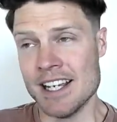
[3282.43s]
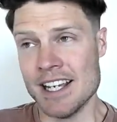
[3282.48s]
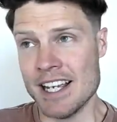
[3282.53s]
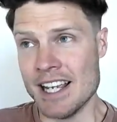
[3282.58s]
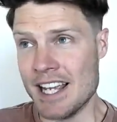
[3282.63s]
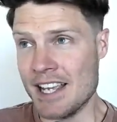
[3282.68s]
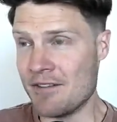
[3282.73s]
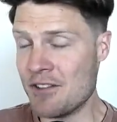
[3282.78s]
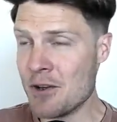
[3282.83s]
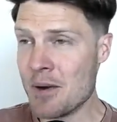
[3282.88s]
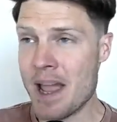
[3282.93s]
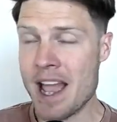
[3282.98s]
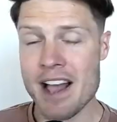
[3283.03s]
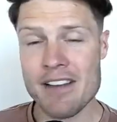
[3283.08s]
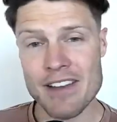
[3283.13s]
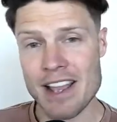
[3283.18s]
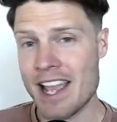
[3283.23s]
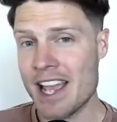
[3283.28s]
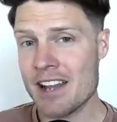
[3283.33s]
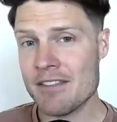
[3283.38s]
if you have a
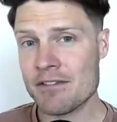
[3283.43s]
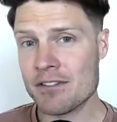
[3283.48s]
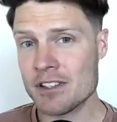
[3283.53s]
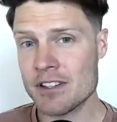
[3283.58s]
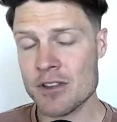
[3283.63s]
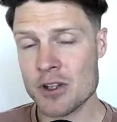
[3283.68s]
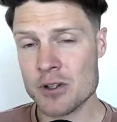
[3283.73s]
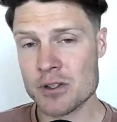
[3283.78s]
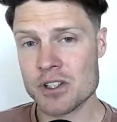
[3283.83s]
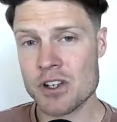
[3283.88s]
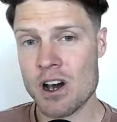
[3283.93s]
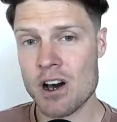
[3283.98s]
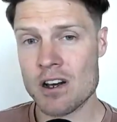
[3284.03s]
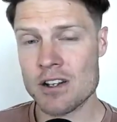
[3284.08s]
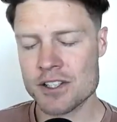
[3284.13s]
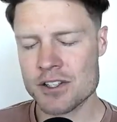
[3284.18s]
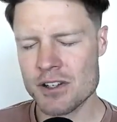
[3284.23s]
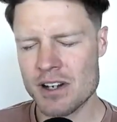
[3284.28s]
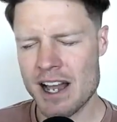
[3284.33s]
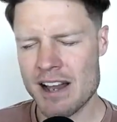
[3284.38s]
handful of those calls,
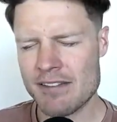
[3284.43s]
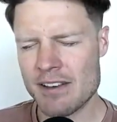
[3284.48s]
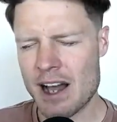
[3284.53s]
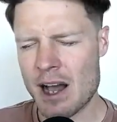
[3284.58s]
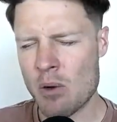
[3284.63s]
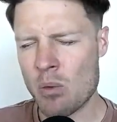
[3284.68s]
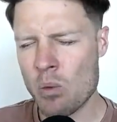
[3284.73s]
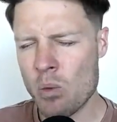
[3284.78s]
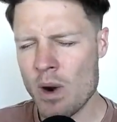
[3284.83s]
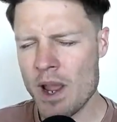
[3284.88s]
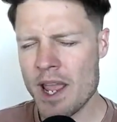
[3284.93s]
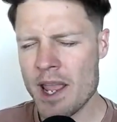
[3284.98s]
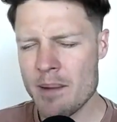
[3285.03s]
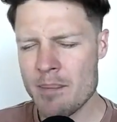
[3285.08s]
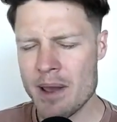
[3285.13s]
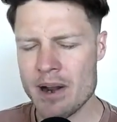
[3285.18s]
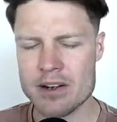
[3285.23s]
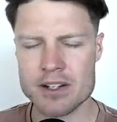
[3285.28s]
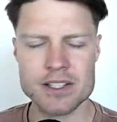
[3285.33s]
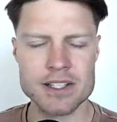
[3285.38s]
you'll have a way
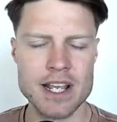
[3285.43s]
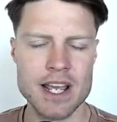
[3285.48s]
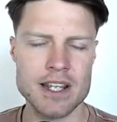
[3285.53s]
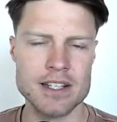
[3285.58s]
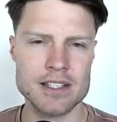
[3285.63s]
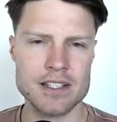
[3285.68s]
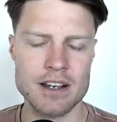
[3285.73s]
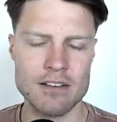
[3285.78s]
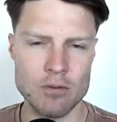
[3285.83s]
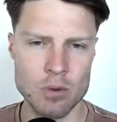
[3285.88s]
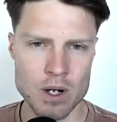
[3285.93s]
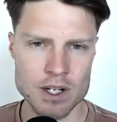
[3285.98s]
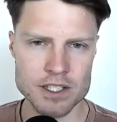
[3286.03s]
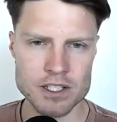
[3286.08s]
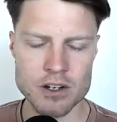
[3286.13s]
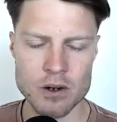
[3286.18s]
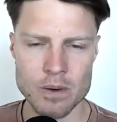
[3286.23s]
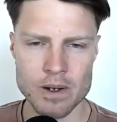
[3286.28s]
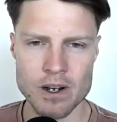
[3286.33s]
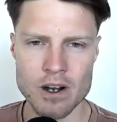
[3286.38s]
better sense of what's
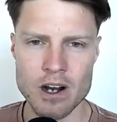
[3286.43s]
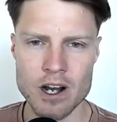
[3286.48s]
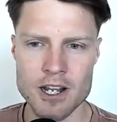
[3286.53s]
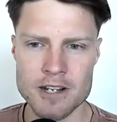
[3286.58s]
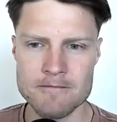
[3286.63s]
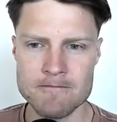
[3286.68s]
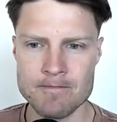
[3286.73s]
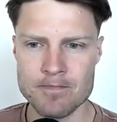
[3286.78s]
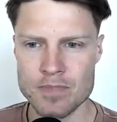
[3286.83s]
going on.